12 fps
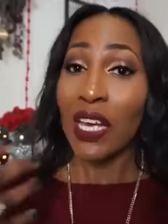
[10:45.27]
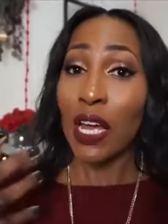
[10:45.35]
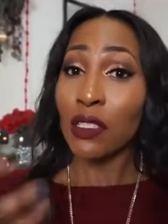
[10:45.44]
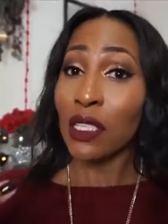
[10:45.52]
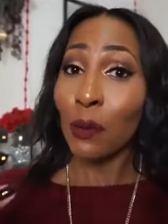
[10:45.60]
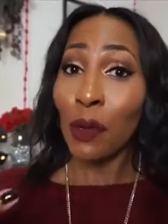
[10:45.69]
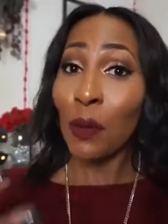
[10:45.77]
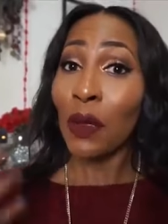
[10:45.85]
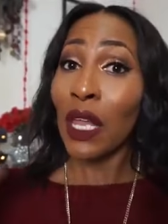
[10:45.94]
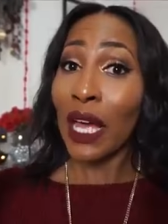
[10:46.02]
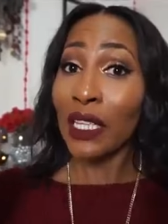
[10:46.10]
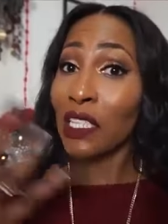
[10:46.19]
Now, some people
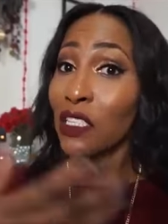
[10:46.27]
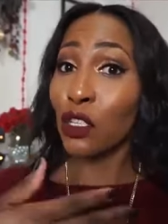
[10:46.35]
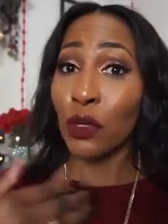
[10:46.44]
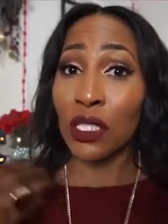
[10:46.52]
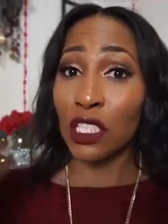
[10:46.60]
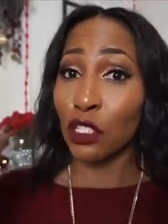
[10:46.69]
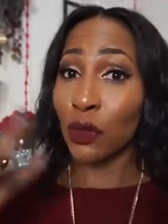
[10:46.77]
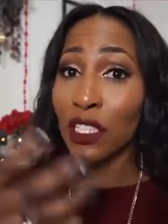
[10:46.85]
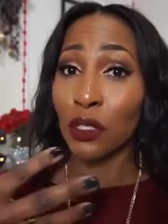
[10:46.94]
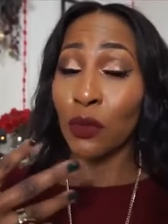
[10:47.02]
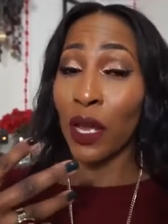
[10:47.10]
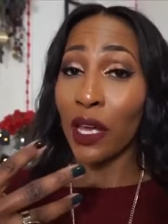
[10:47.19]
like this dewy
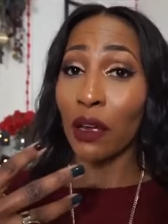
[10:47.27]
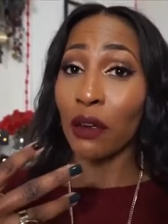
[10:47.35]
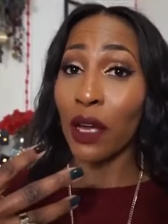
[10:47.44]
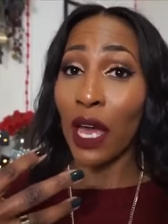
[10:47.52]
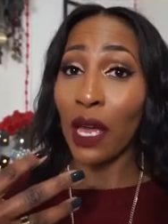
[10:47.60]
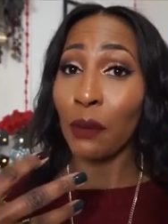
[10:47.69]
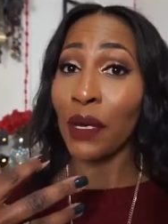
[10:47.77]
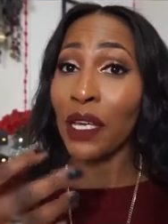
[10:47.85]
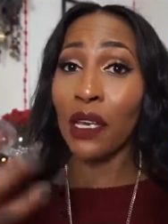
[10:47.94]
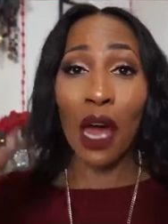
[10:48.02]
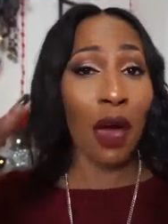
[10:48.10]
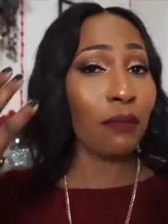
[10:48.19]
situation right here, okay?
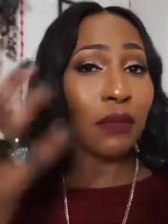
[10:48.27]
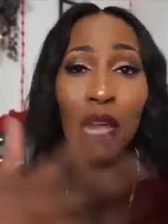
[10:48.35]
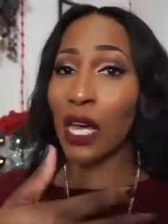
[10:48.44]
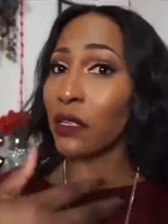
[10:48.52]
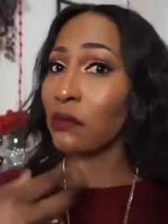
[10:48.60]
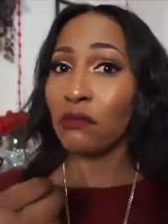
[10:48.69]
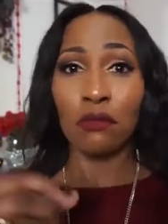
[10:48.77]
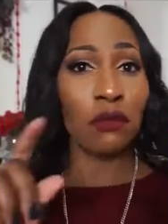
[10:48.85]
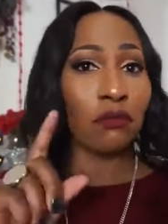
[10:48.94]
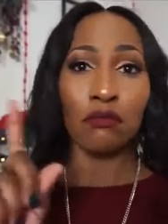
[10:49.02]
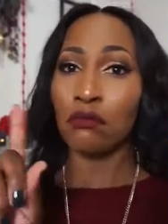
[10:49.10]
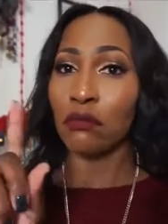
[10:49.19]
But I
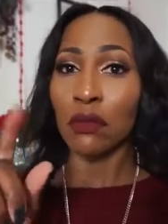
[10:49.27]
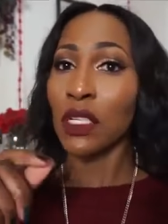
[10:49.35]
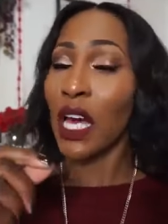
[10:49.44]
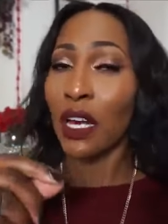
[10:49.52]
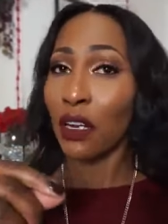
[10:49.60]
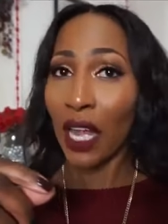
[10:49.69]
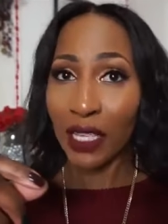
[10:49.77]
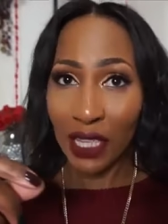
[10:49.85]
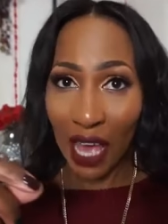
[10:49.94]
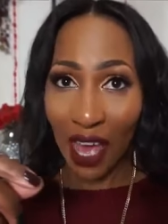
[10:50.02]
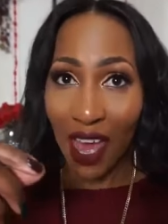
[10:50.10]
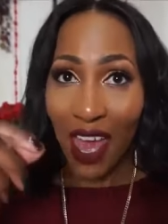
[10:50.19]
don't like
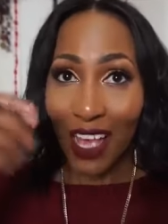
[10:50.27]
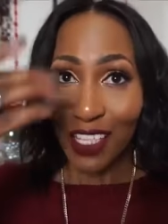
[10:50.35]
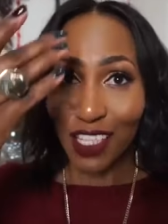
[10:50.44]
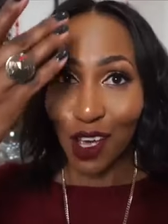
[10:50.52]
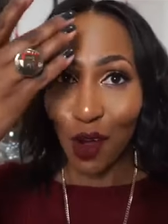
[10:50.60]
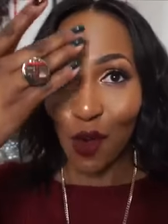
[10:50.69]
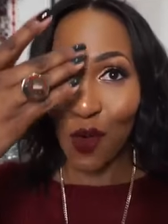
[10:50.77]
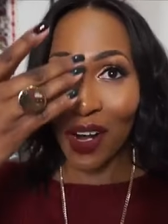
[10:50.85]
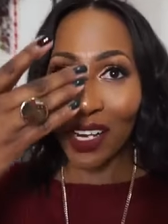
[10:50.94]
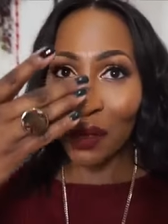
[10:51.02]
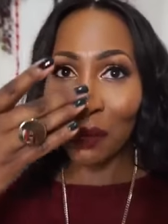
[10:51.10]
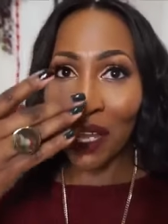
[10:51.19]
that. So we're
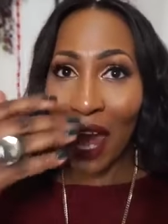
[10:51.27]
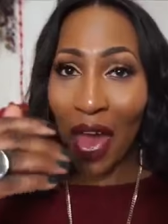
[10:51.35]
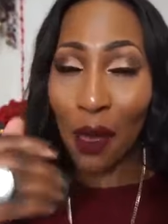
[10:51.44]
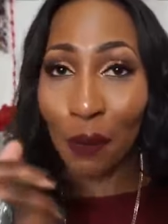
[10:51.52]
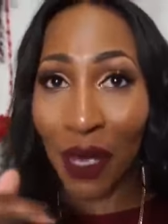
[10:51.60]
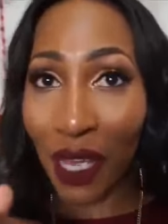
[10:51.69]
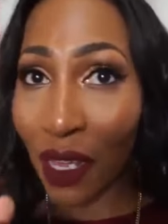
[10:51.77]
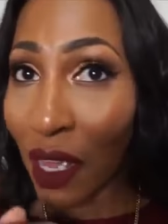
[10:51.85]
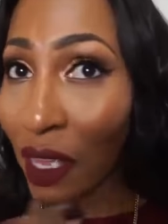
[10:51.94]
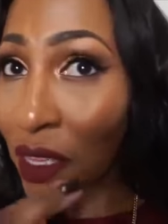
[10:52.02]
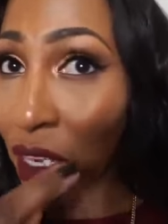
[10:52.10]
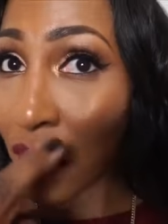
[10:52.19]
going to blot, but
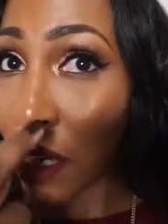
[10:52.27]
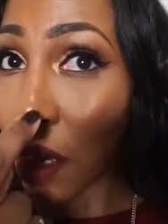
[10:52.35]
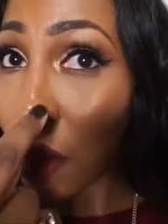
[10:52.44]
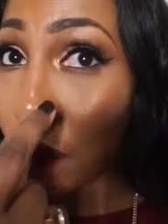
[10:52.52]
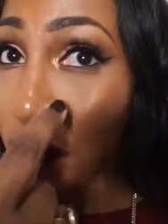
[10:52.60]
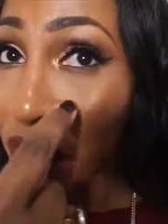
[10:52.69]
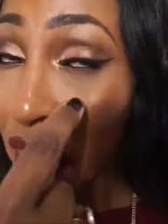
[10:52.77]
there you go.